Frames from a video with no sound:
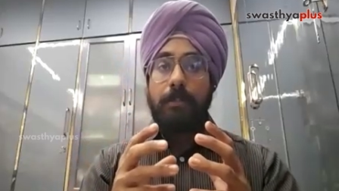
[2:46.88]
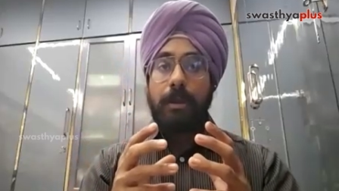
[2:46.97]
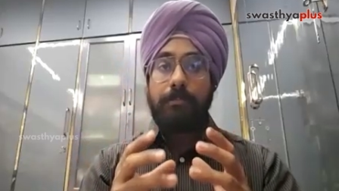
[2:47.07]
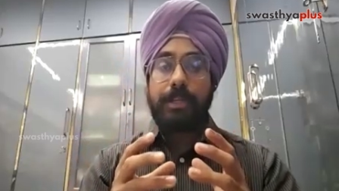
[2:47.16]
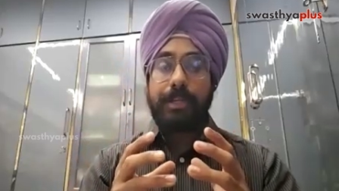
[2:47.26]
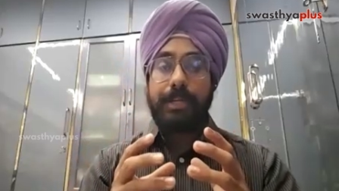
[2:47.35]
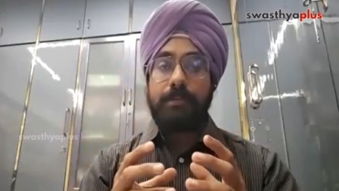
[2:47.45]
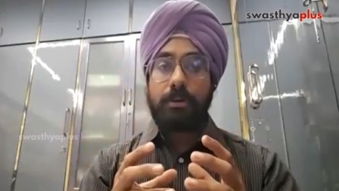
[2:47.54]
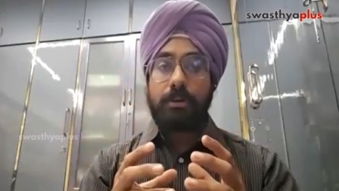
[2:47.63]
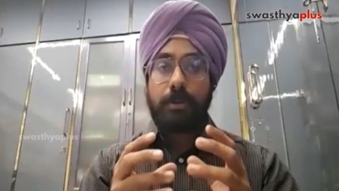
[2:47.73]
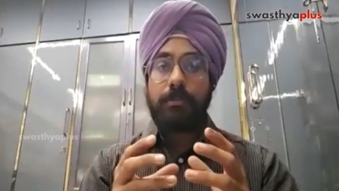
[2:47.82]
pulmonary
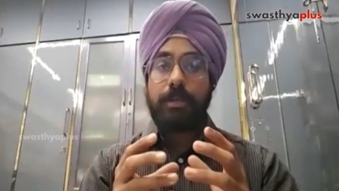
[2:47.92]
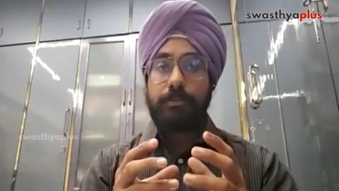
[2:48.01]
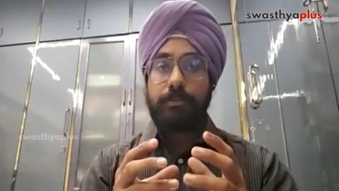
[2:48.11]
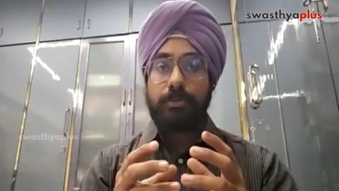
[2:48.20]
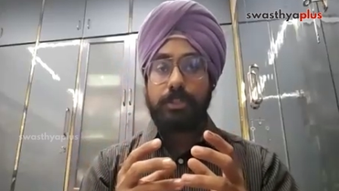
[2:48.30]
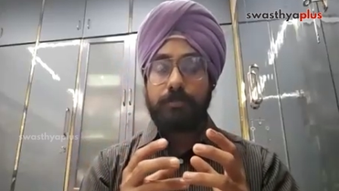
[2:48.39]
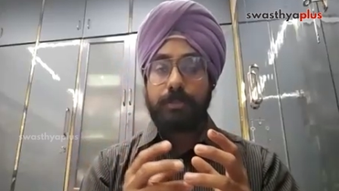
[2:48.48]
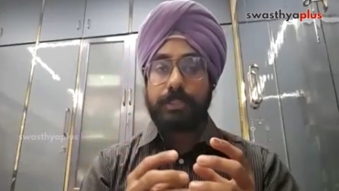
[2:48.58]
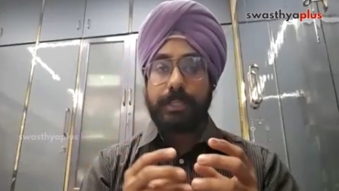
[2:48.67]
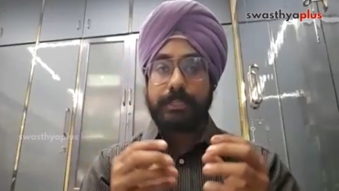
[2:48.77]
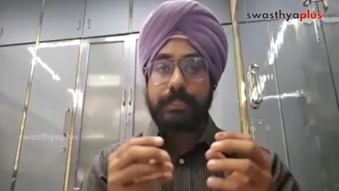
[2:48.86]
edema or pulmonary fluid which is
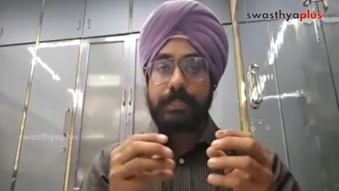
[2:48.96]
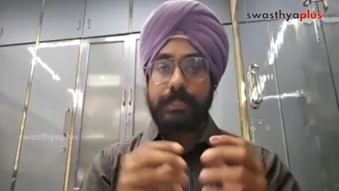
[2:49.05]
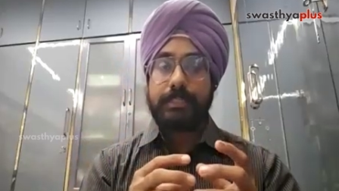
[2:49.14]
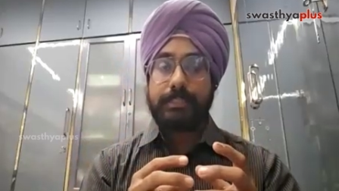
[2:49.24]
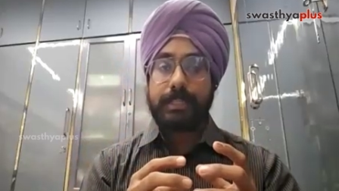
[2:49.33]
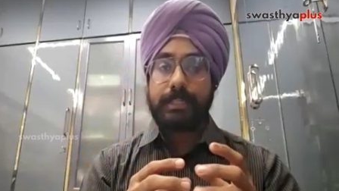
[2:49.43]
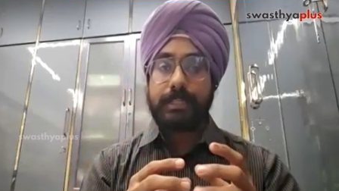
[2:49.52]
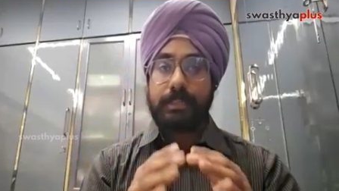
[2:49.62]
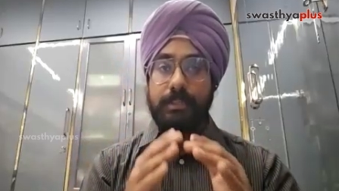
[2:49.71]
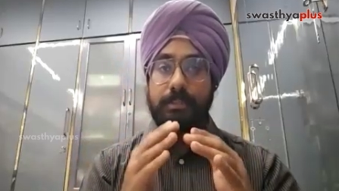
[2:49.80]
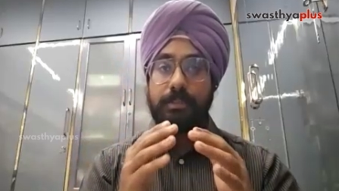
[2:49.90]
present gets collected inside it,
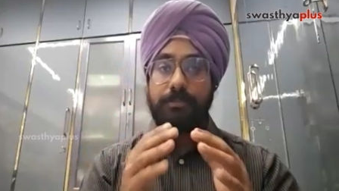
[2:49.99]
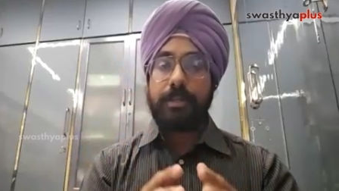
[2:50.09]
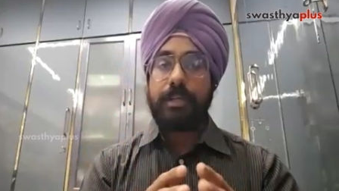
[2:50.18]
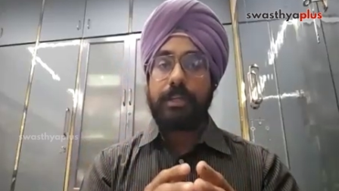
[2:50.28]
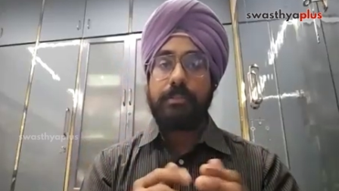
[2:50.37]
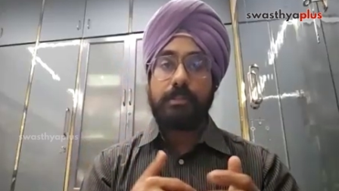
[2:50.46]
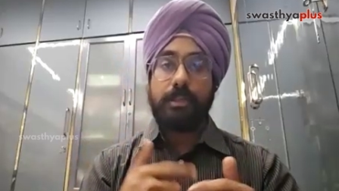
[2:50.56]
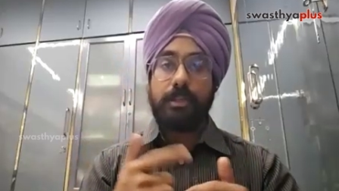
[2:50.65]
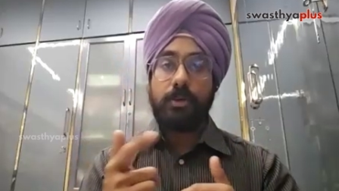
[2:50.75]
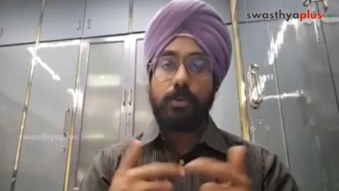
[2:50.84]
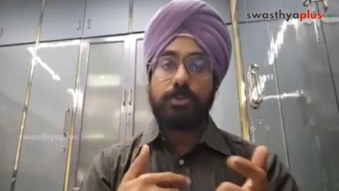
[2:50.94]
there is decrease in
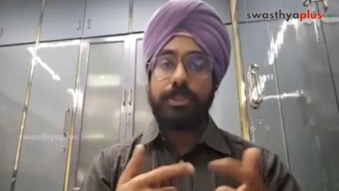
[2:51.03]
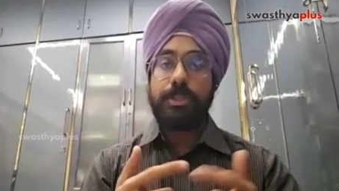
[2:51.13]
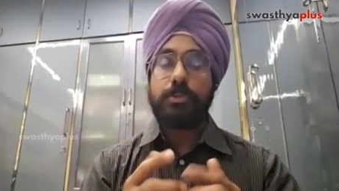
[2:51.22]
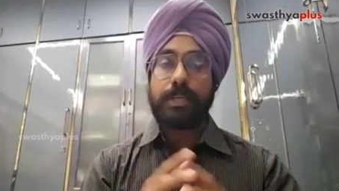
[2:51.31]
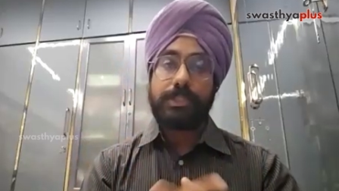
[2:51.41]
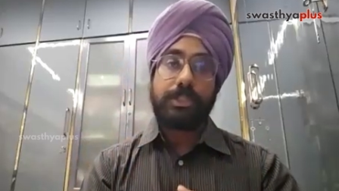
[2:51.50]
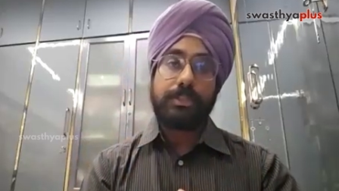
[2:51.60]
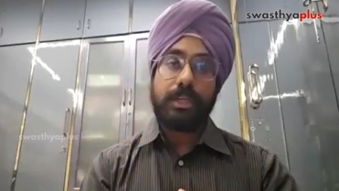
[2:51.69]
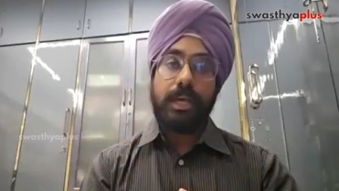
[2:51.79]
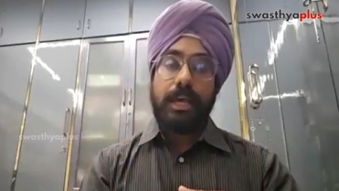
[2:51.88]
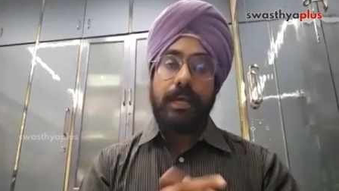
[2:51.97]
the O two, C O two
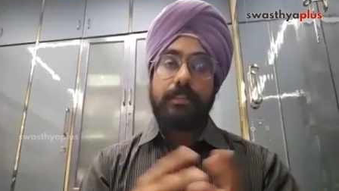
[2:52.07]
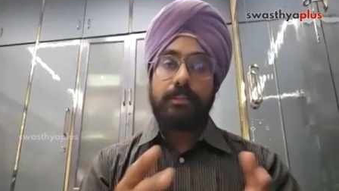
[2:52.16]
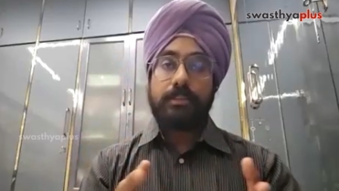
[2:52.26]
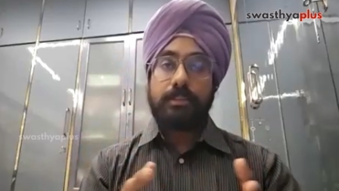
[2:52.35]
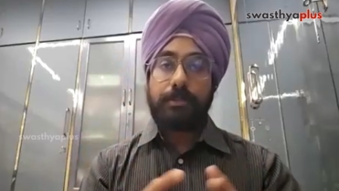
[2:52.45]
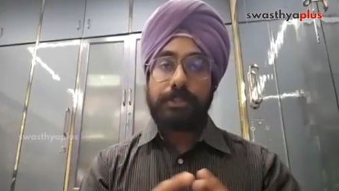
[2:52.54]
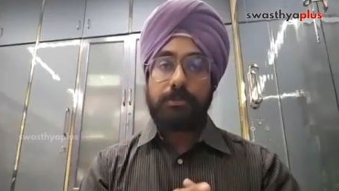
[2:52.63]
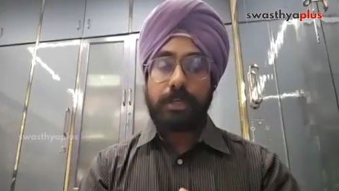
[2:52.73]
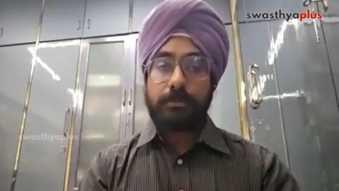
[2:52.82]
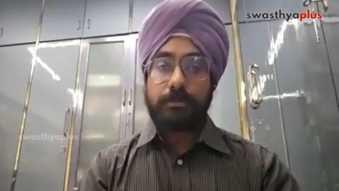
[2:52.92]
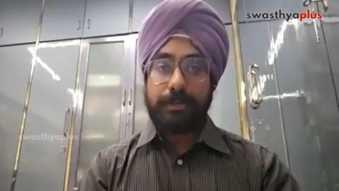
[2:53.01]
exchange. And thus the patient
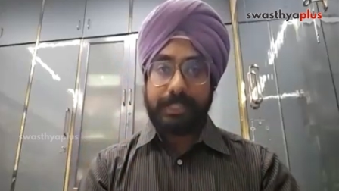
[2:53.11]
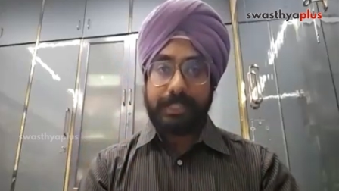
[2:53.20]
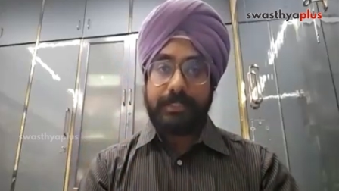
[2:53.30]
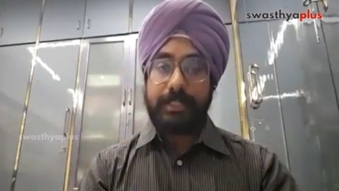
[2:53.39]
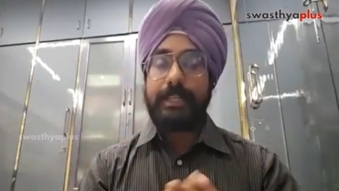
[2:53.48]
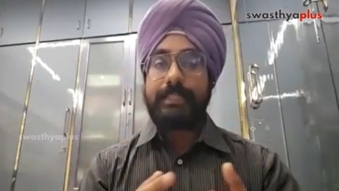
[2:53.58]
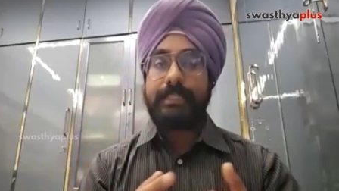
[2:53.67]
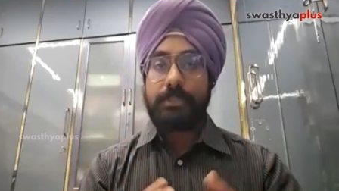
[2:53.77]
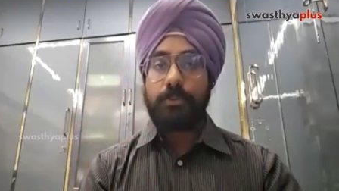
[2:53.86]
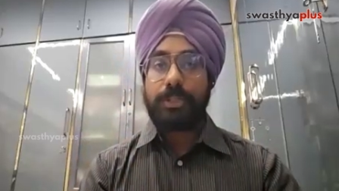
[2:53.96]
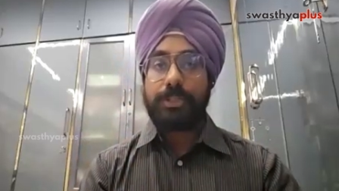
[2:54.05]
becomes breathless and decreased
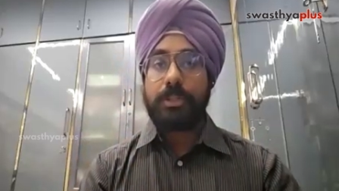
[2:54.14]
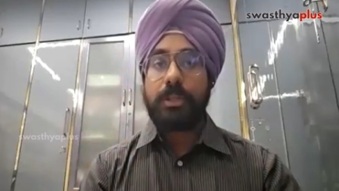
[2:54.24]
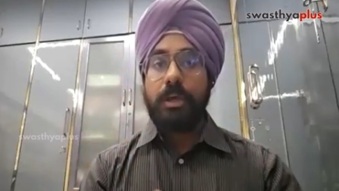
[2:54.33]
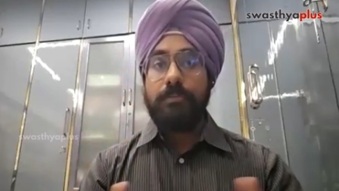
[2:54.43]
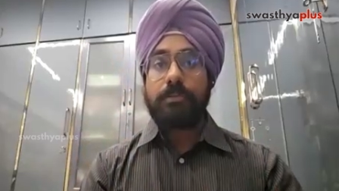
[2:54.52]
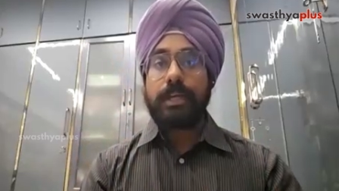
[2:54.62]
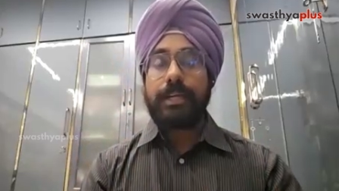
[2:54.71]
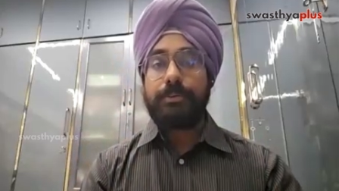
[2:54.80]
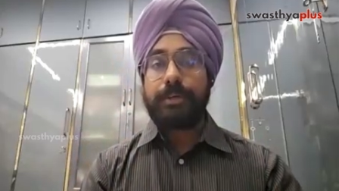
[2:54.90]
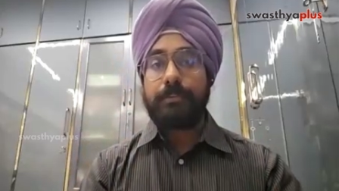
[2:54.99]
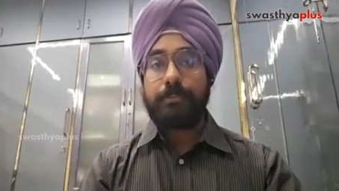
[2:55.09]
saturation. For
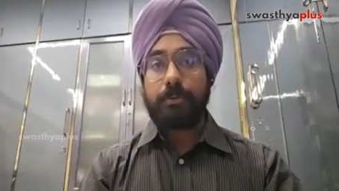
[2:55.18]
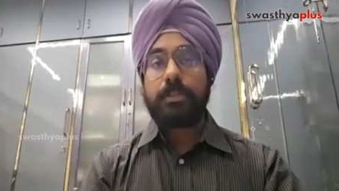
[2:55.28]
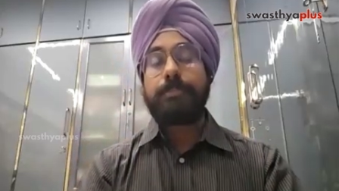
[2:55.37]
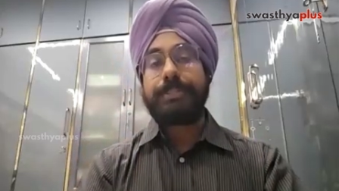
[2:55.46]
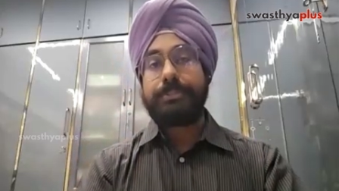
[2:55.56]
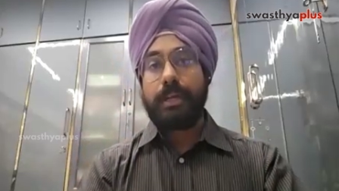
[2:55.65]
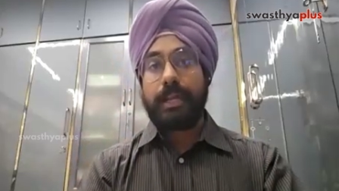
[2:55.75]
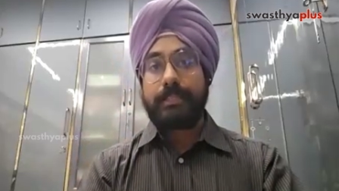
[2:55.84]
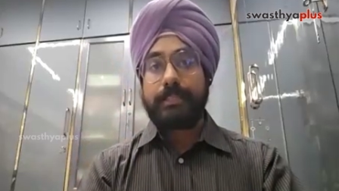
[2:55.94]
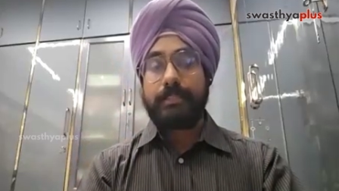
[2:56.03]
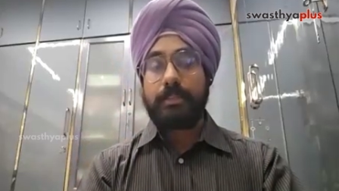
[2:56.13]
that, you can put the patient on
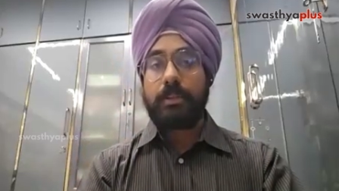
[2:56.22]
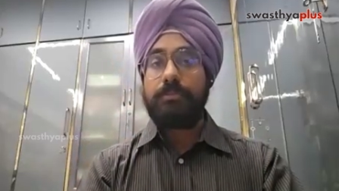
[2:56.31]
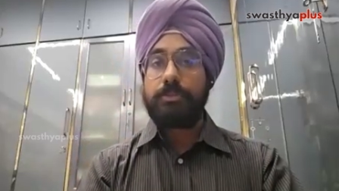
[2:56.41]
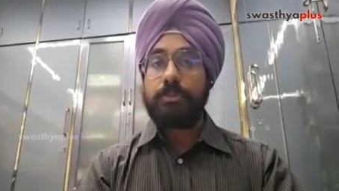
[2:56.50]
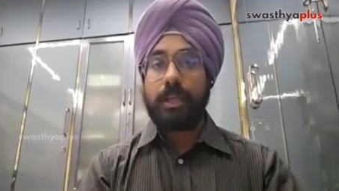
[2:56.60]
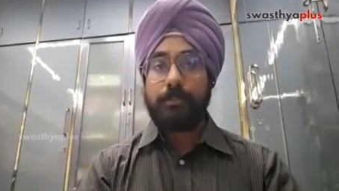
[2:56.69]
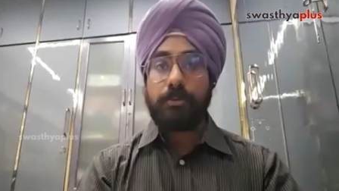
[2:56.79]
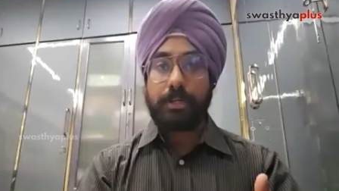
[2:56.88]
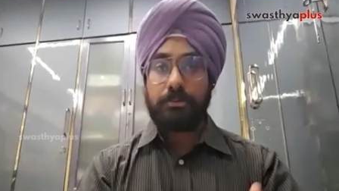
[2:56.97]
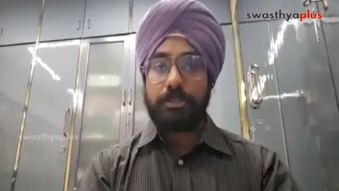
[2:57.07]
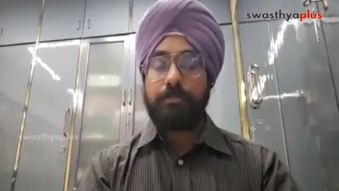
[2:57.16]
Lasix and all, which will help to
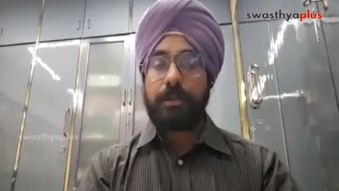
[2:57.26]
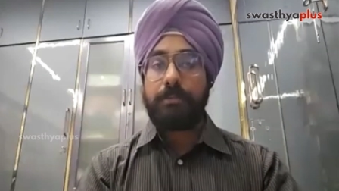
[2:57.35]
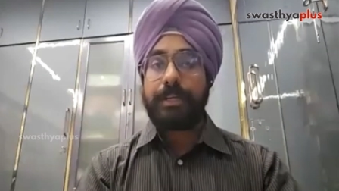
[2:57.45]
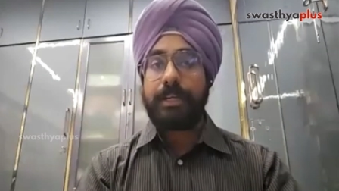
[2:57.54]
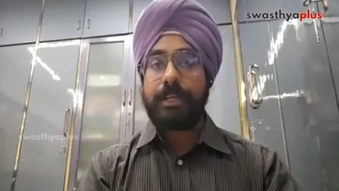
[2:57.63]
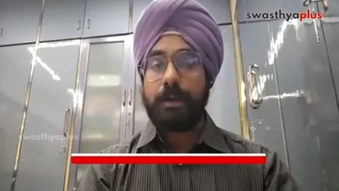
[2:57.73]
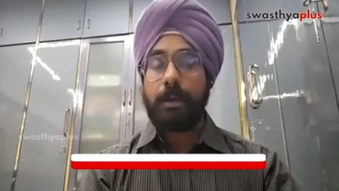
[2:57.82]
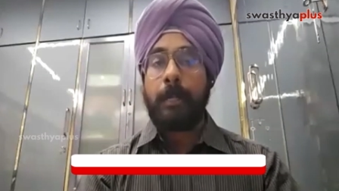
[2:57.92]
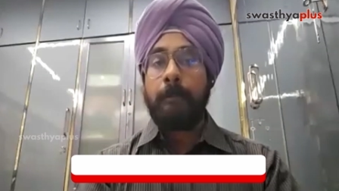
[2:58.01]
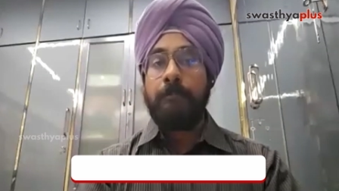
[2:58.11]
reduce the pulmonary edema.